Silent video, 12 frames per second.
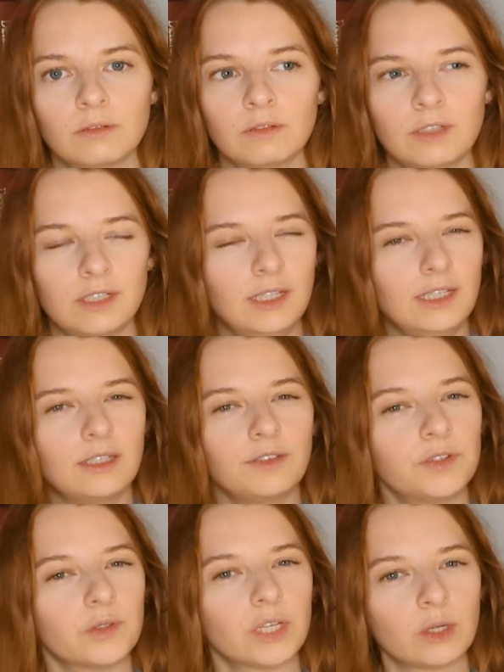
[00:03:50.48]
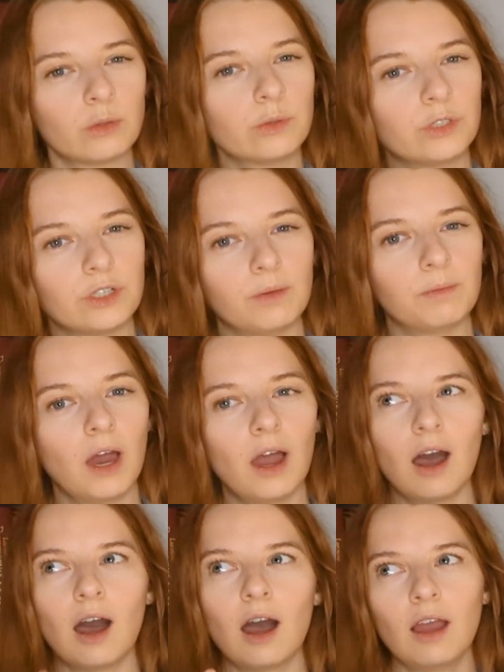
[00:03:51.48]
the season that feels like autumn,
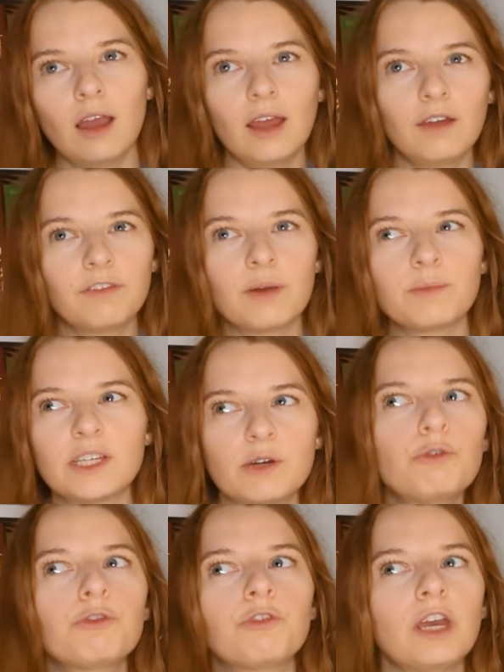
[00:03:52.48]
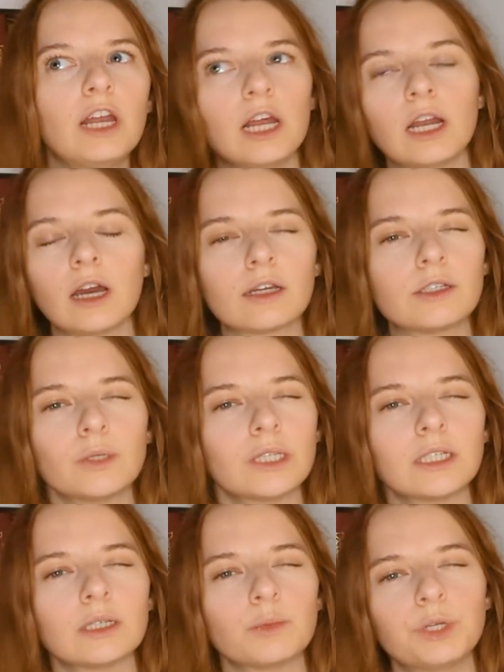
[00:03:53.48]
if I'm still feeling like doing
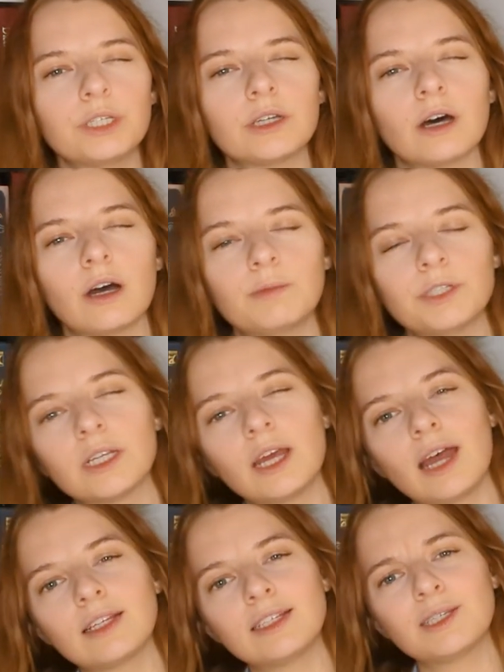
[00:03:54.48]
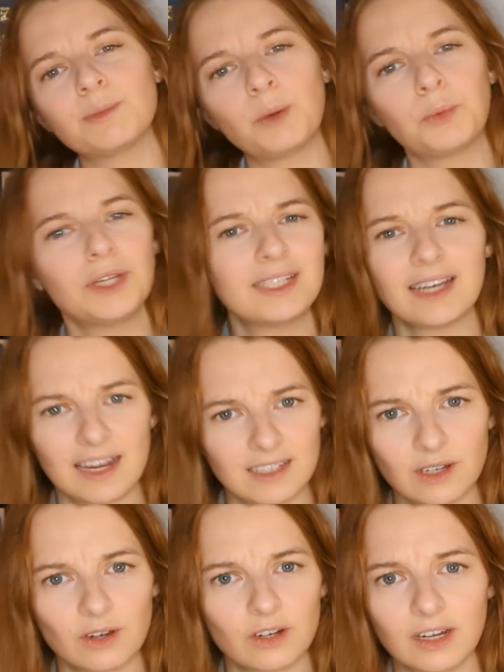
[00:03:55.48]
this in winter, I'm just going to add it to my winter
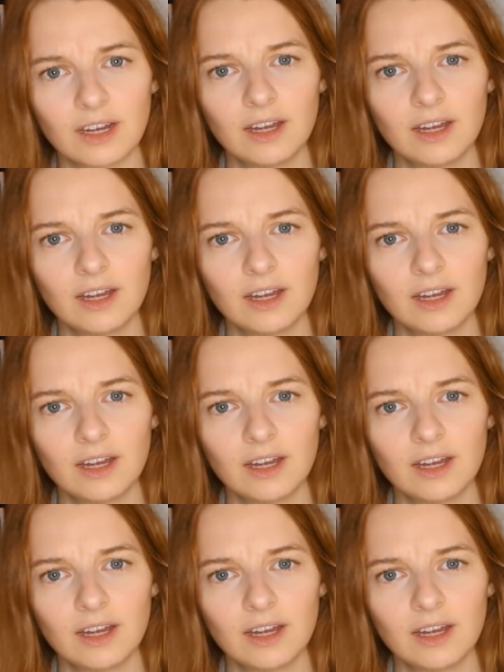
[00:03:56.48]
catalogue.